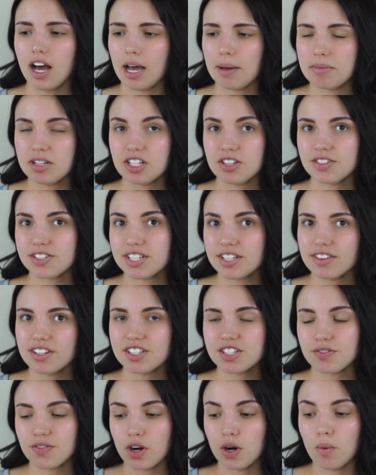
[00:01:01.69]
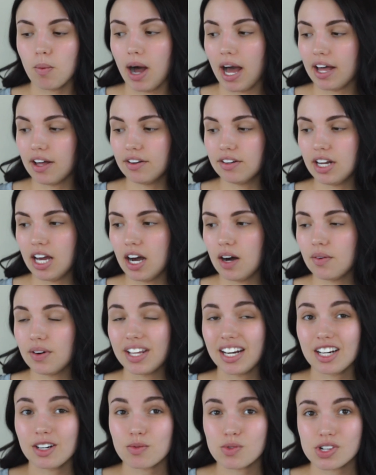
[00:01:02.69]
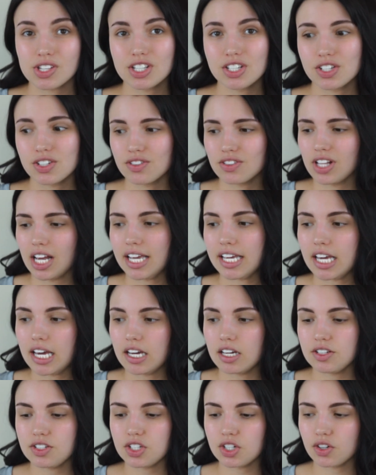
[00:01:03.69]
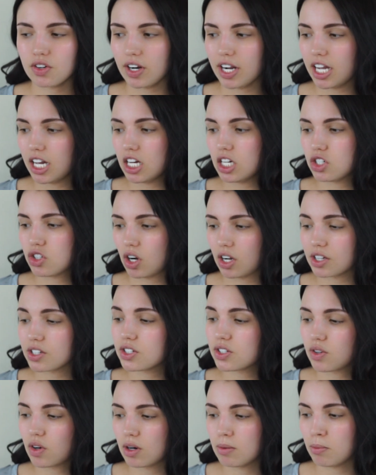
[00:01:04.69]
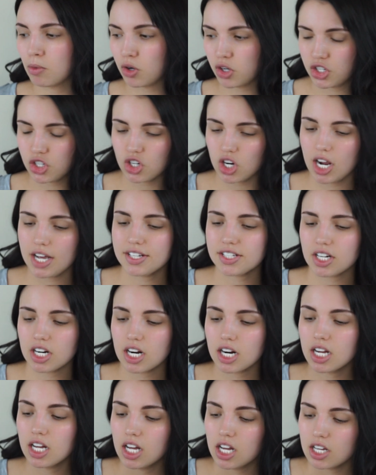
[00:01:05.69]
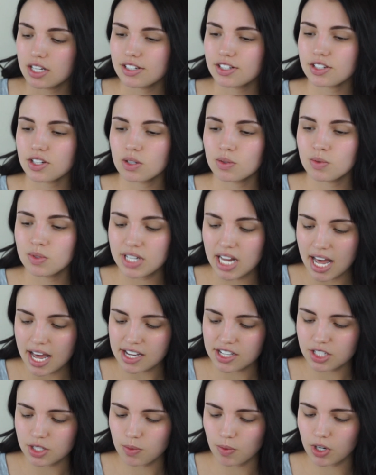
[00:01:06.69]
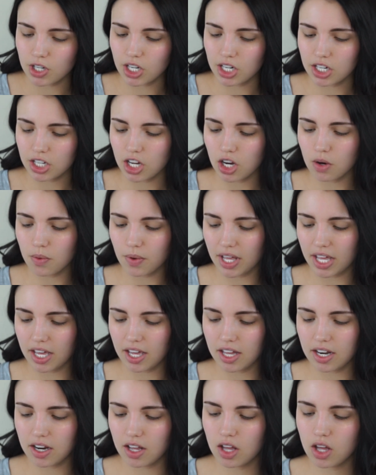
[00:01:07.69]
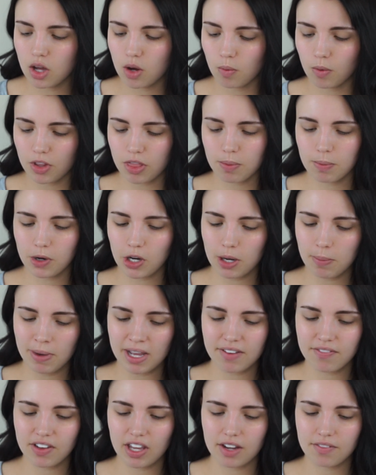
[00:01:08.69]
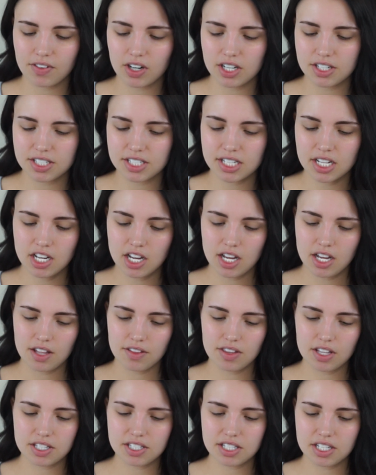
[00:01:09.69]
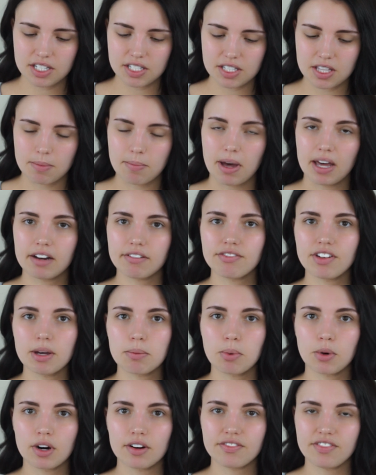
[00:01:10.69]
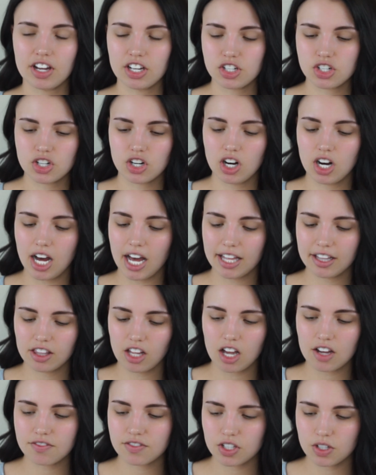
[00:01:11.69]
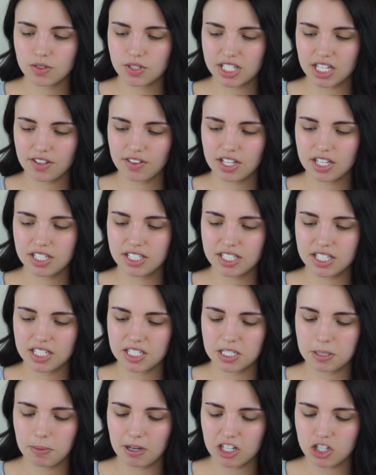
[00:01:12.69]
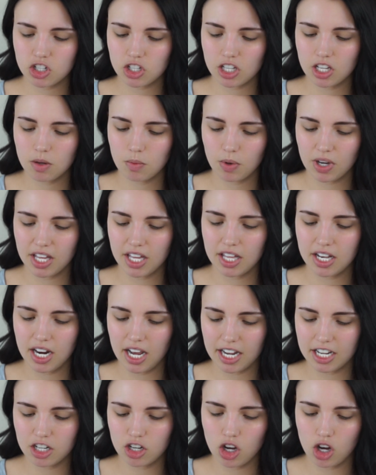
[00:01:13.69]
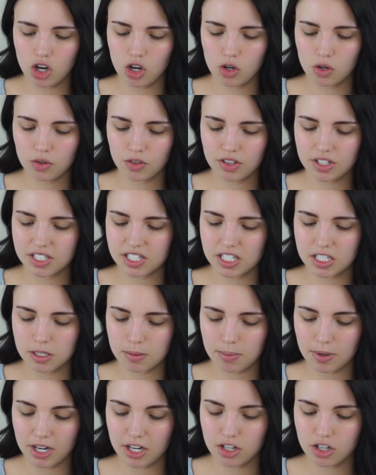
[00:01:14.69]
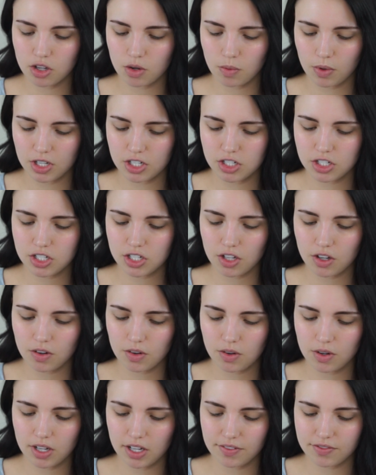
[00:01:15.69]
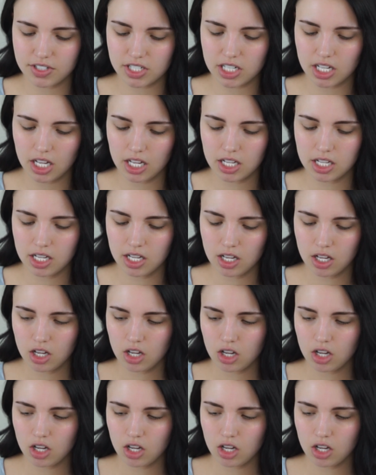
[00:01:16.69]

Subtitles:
I've been using this for a while now and I really do like it. It's a great drugstore moisturizer. So next we're gonna go in with one of my favorites. This is the Benefit Professional. I love using this, especially when I know this is a brand new one too. I have to